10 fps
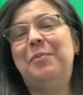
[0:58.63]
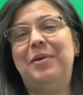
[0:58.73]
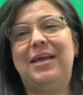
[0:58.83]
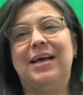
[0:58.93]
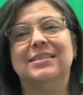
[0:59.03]

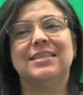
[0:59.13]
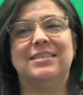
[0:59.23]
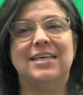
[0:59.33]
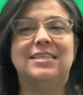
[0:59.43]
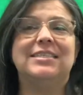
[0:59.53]
because the
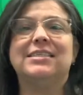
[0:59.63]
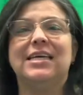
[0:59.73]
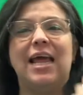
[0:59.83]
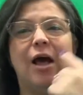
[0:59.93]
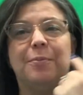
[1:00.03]
dentist can
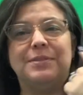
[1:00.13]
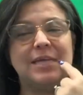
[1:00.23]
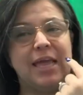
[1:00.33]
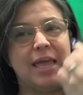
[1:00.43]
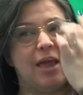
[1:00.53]
help
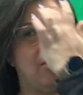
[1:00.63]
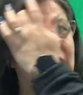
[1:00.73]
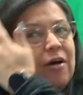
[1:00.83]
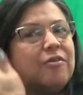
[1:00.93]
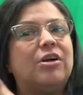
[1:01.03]
take care
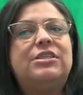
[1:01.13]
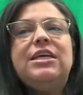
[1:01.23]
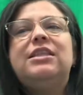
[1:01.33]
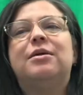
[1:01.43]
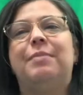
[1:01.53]
of our
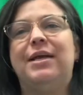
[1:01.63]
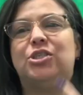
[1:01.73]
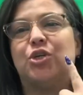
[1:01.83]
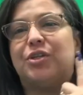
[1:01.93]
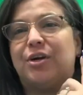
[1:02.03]
teeth and make
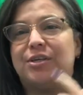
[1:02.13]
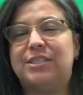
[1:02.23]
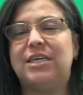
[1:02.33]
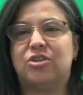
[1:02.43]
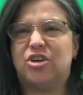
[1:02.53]
sure that our
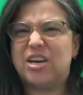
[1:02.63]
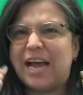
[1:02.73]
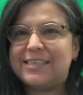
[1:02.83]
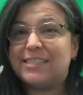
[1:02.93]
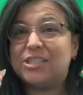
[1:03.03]
teeth are
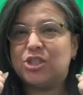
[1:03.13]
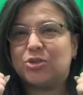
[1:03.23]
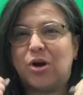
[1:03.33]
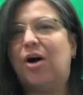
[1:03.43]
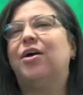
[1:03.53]
nice and
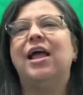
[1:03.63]
strong,